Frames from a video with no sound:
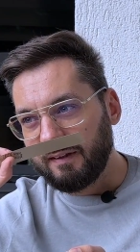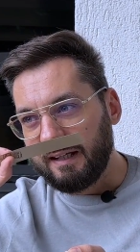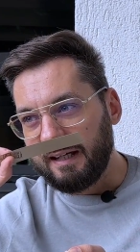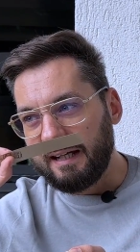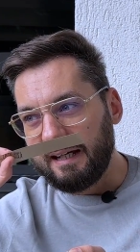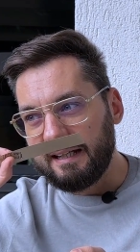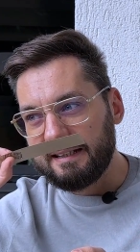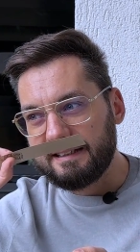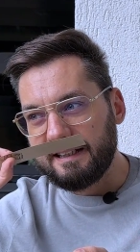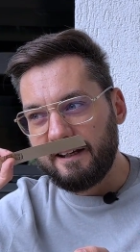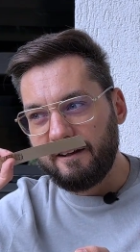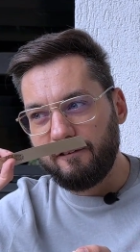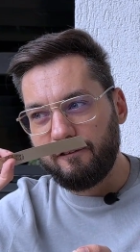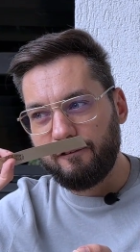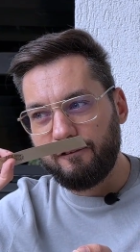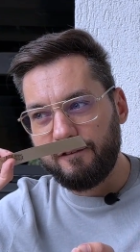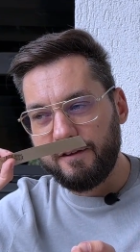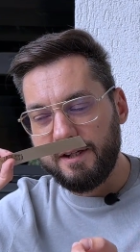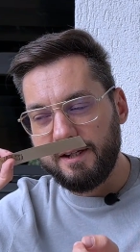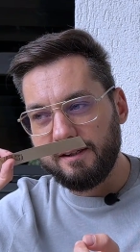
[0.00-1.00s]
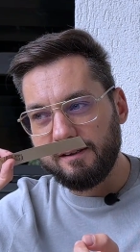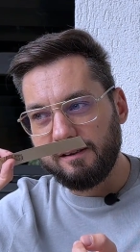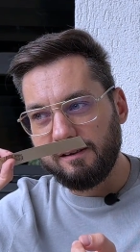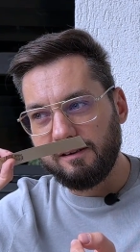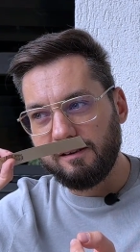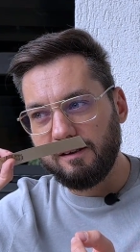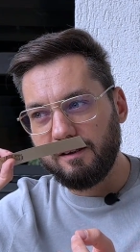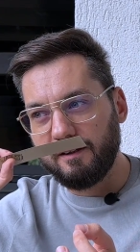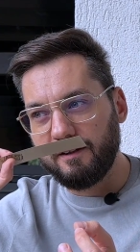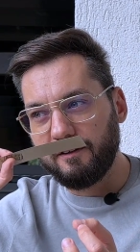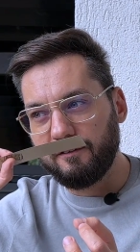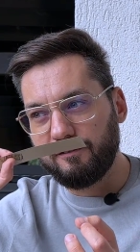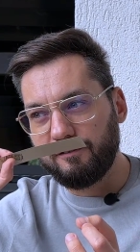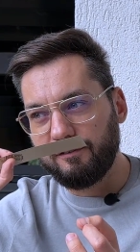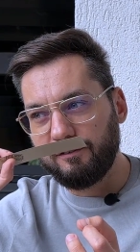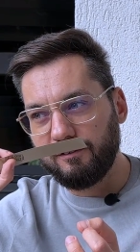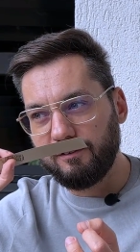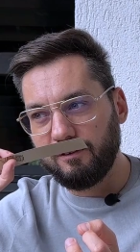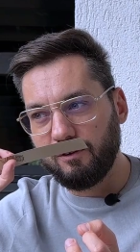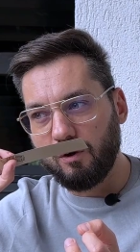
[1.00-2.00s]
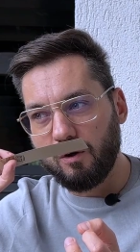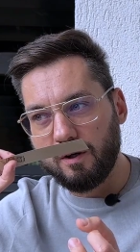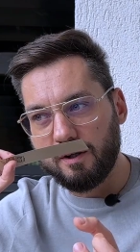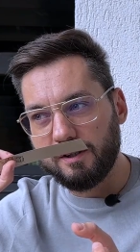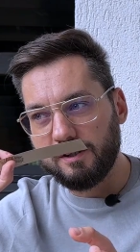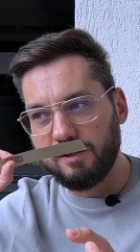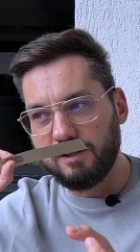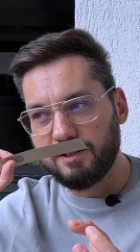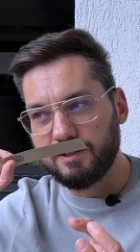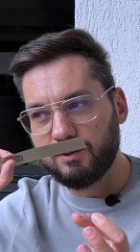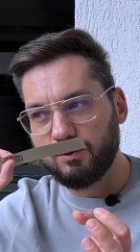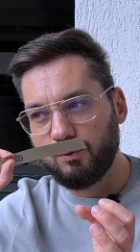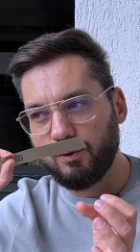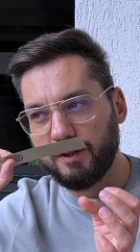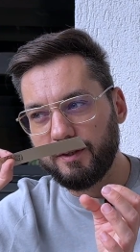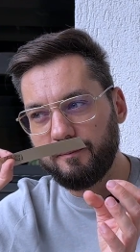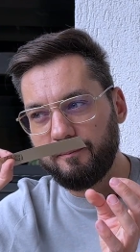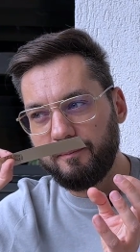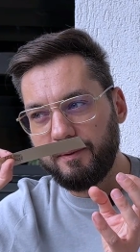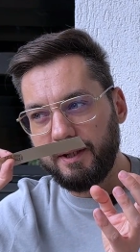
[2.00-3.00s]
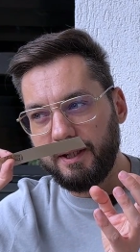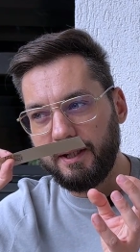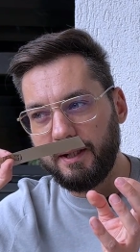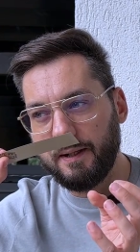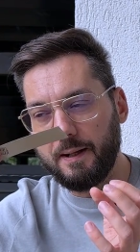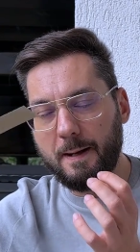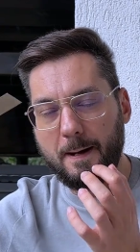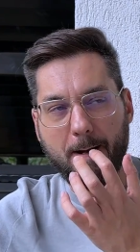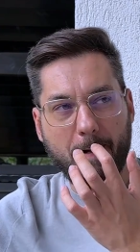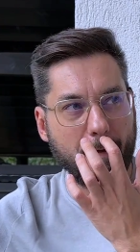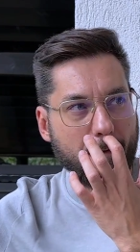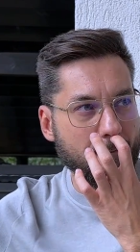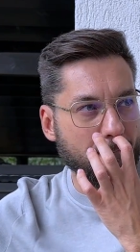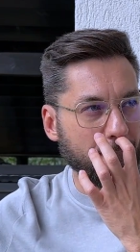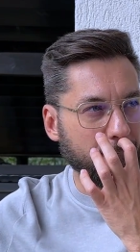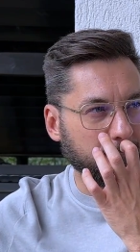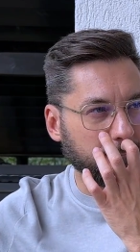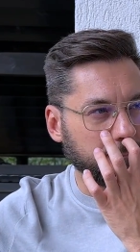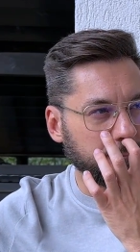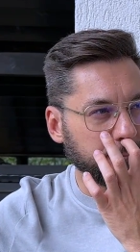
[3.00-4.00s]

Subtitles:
as I feel the florals would be I